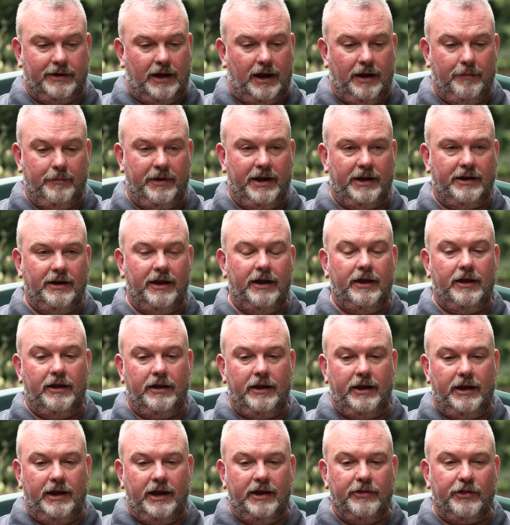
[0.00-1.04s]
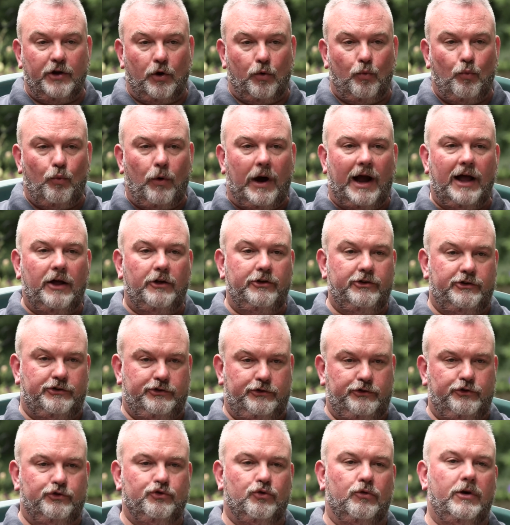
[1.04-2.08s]
in their
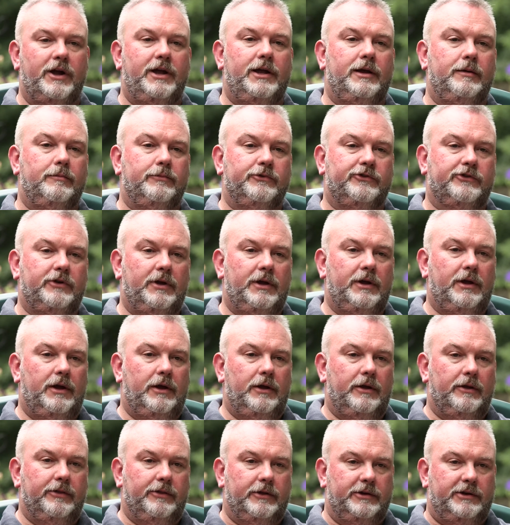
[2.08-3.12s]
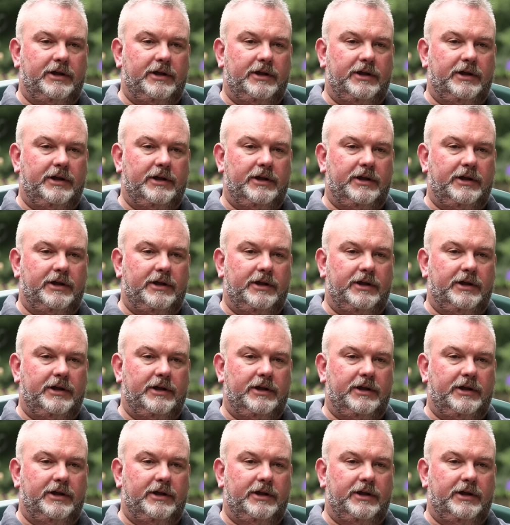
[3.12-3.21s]
wildest dreams, the